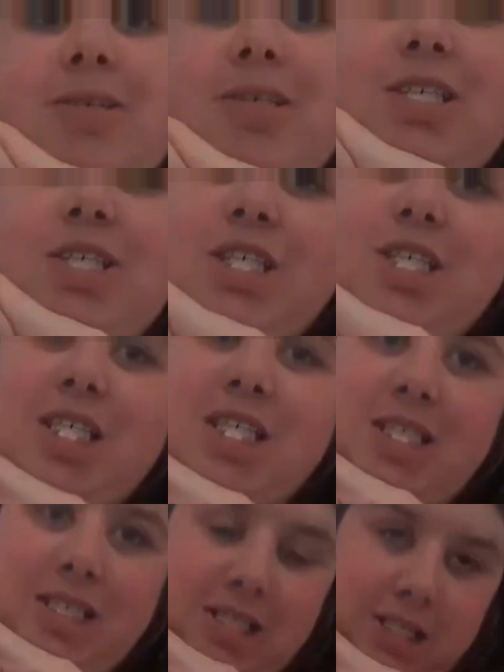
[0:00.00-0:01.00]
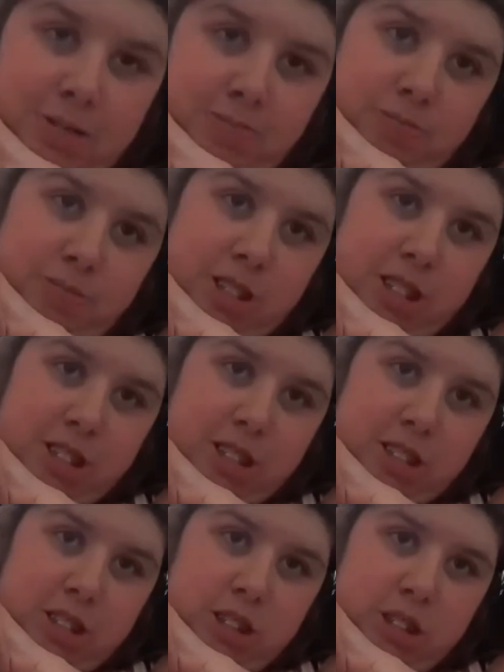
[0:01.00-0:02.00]
own journey started back
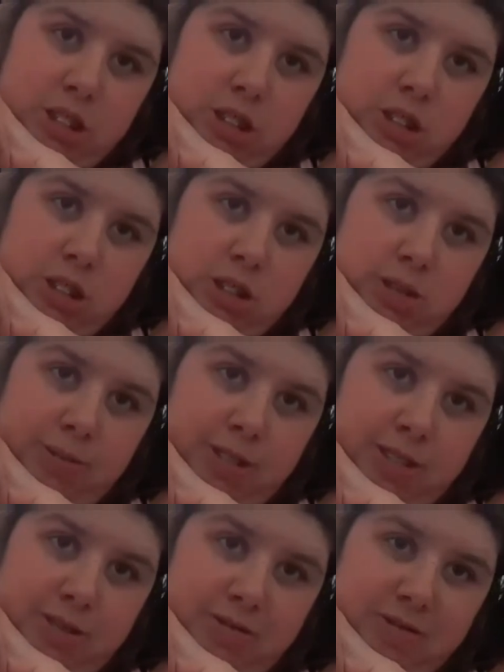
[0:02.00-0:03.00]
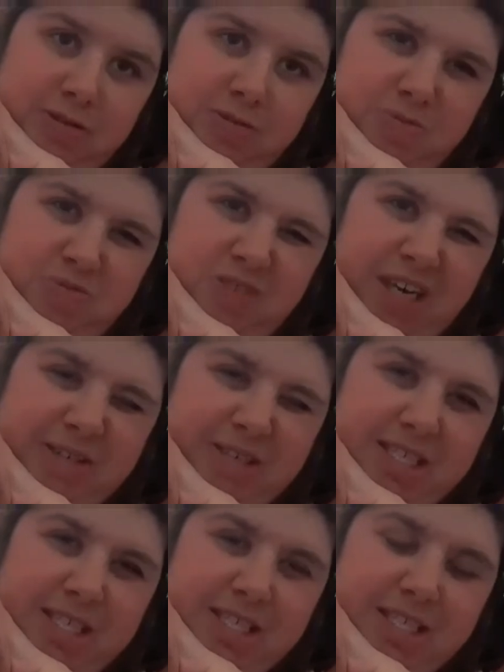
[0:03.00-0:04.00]
about 5 to
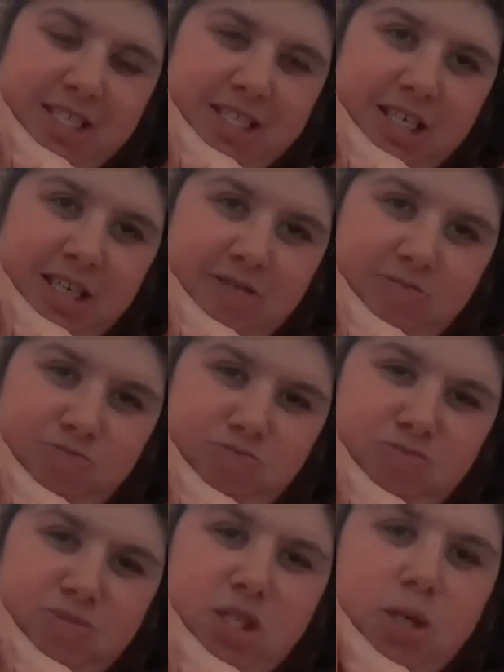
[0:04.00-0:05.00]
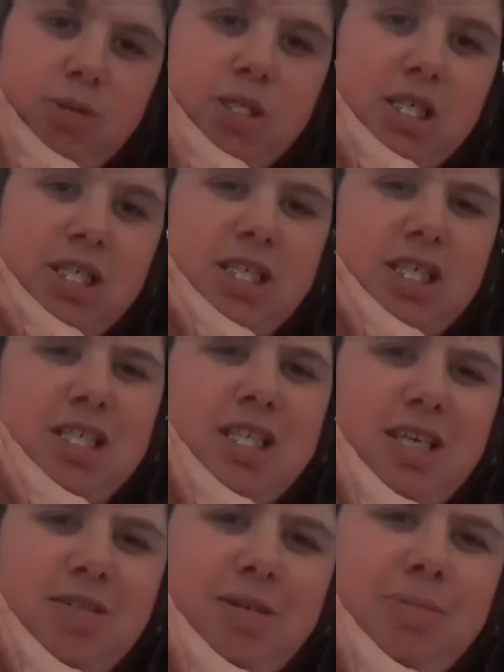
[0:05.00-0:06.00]
6 years ago. Almost 6 years
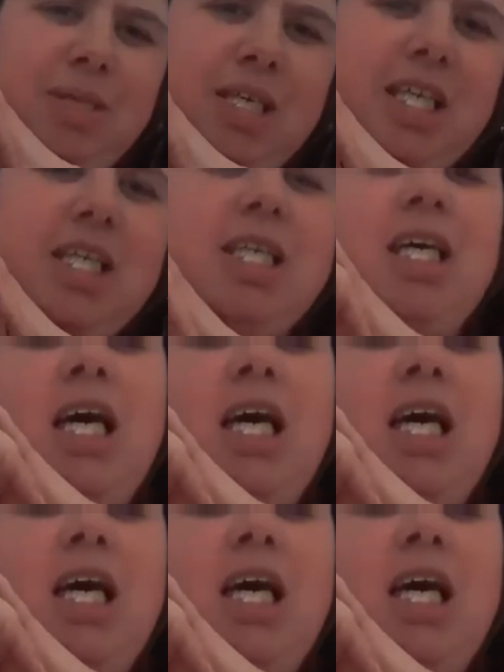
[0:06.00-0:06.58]
ago, I think.